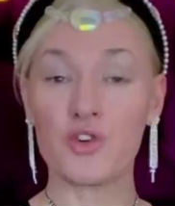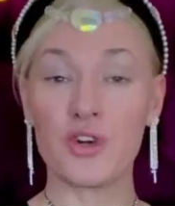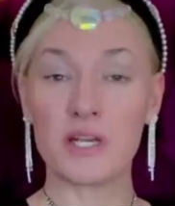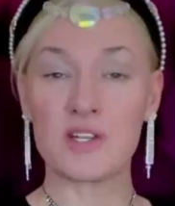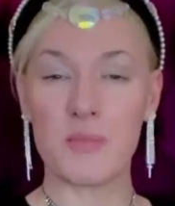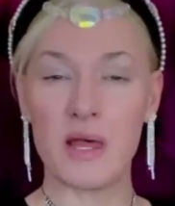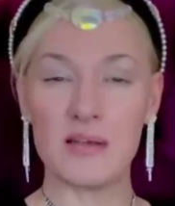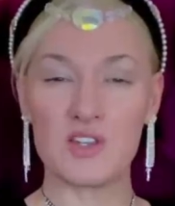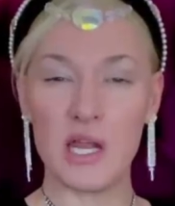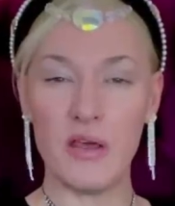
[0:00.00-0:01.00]
more tricks up
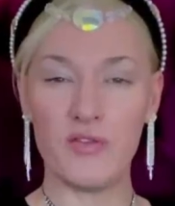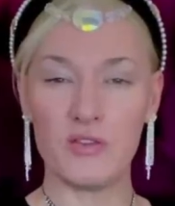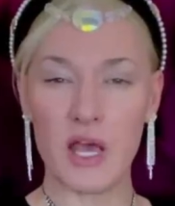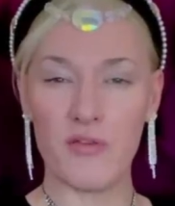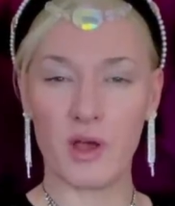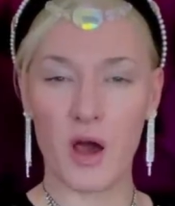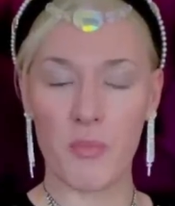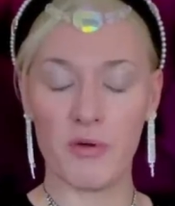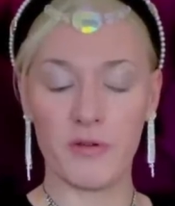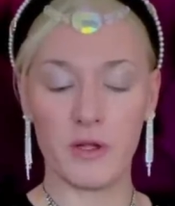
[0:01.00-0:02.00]
their sleeve than David
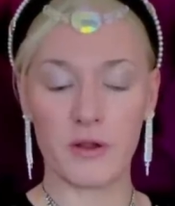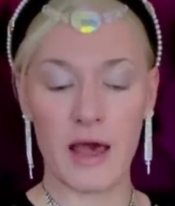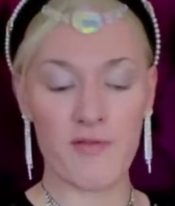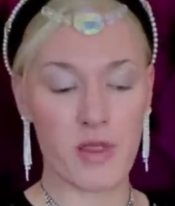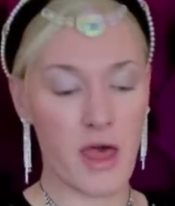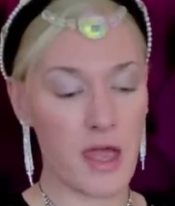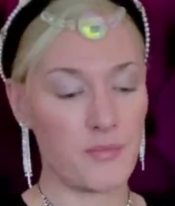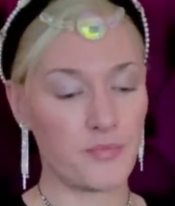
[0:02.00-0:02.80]
Copperfield, haven't they?